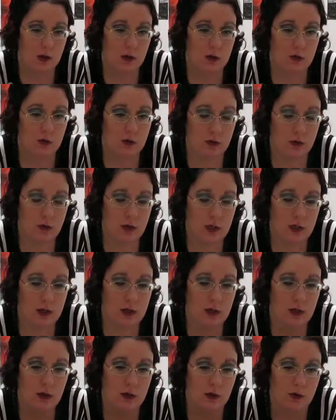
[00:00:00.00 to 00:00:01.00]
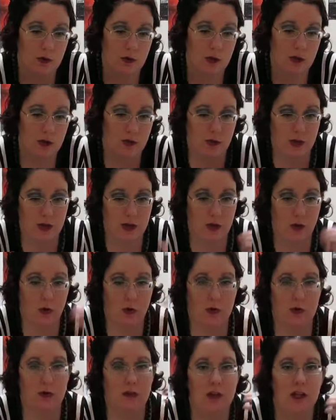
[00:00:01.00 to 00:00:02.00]
dirty and has had all
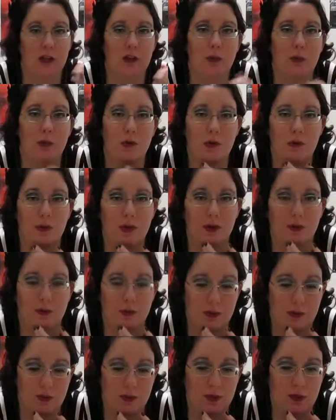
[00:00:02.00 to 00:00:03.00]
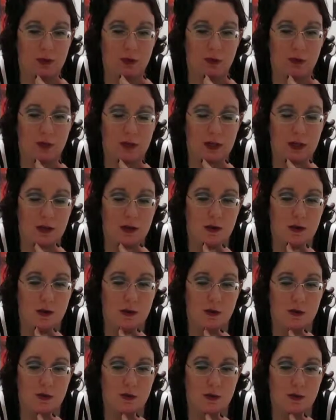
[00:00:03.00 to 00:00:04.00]
her teeth pulled out in an earlier scene.
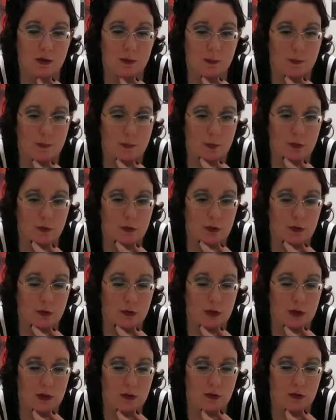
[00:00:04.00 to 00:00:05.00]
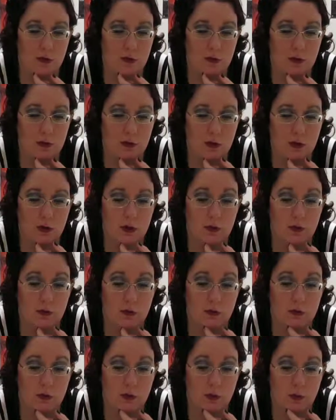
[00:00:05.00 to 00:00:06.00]
And when she sings that song,
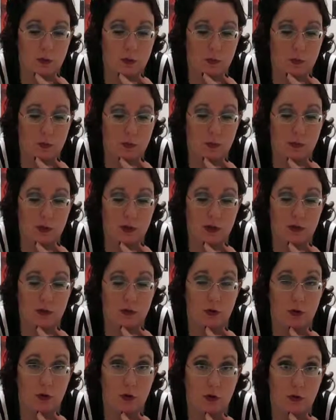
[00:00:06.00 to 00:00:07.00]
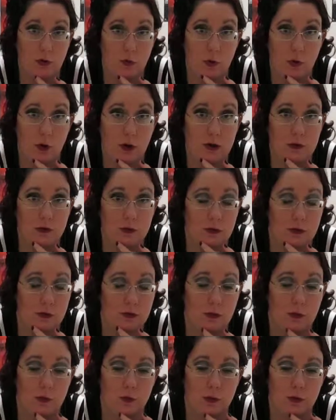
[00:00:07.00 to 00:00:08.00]
it's hard to watch. It's
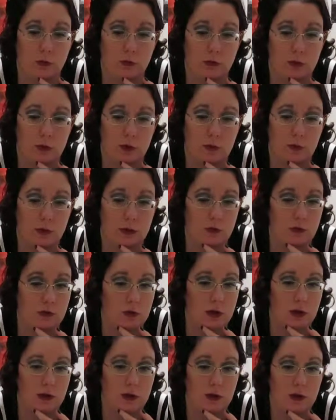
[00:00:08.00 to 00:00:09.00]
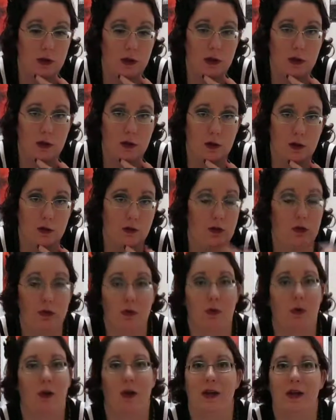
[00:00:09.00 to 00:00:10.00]
so emotionally wrenching. Like, she's
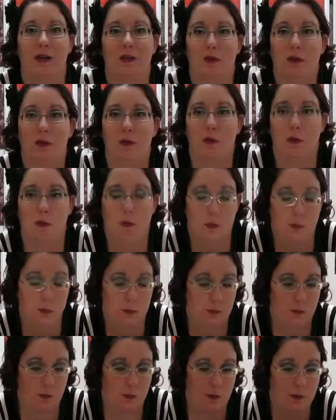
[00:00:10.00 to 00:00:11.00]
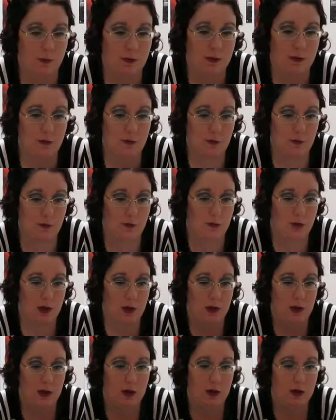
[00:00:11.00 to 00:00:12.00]
crying during the whole performance.
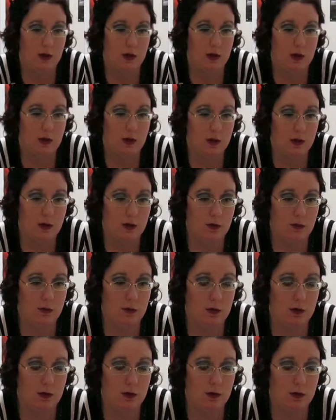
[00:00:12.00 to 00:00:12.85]
And